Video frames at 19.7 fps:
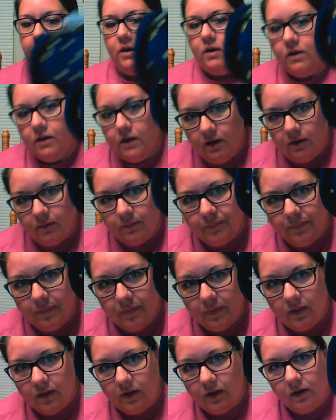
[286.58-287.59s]
Now,
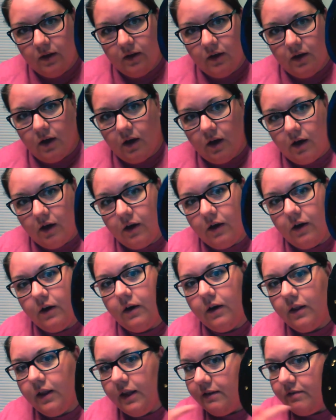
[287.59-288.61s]

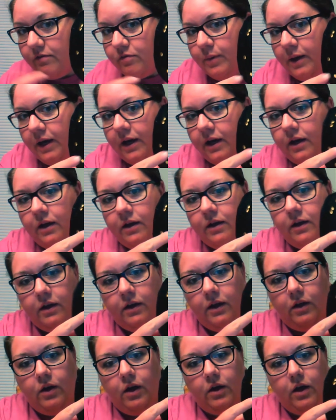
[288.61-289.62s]
all of my
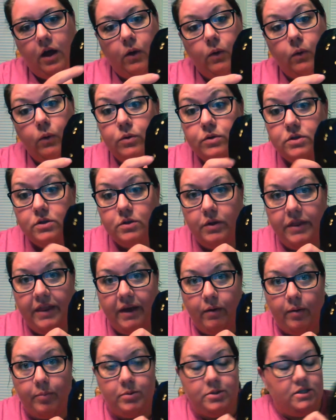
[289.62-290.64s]
holes that
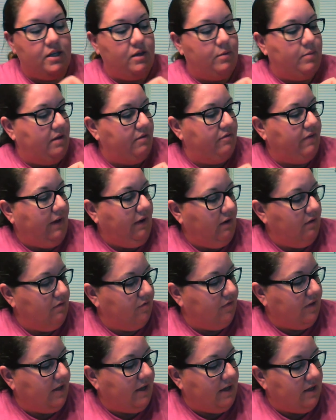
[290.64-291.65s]
represent my
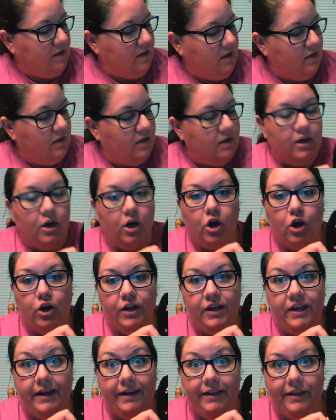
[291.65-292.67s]
firefly are
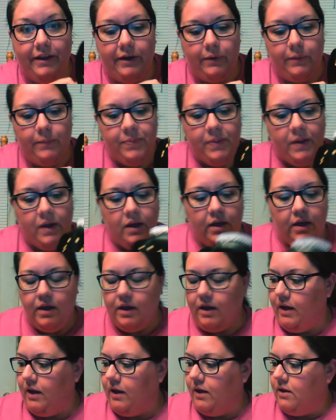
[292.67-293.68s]
yellow,
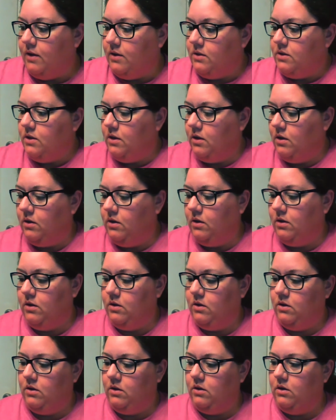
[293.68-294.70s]
and
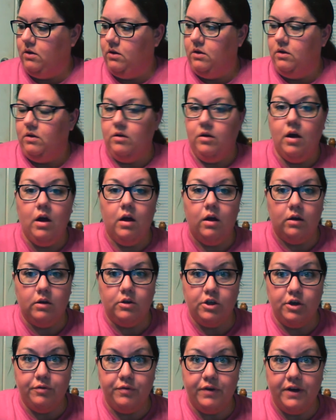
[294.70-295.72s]

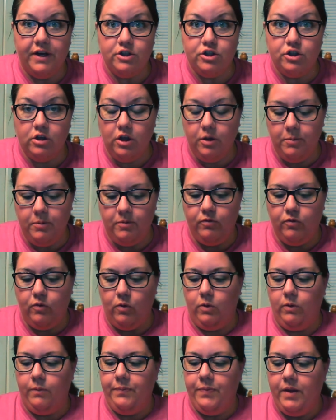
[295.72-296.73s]
don't forget your aluminum
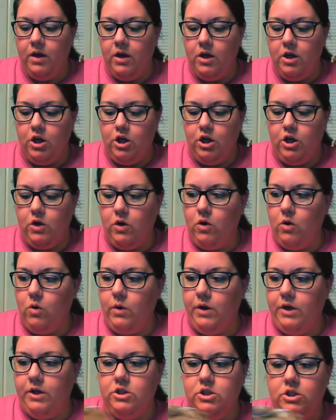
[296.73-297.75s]
foil. You're
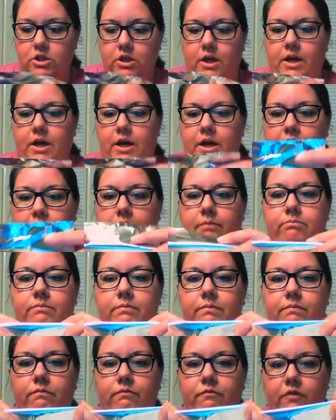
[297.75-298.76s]
going to kind of
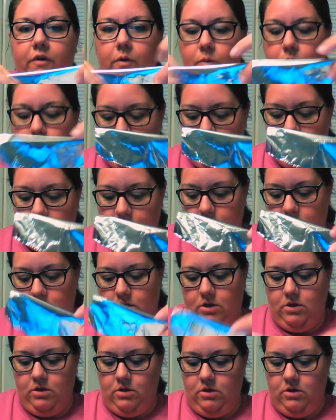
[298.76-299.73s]
fold it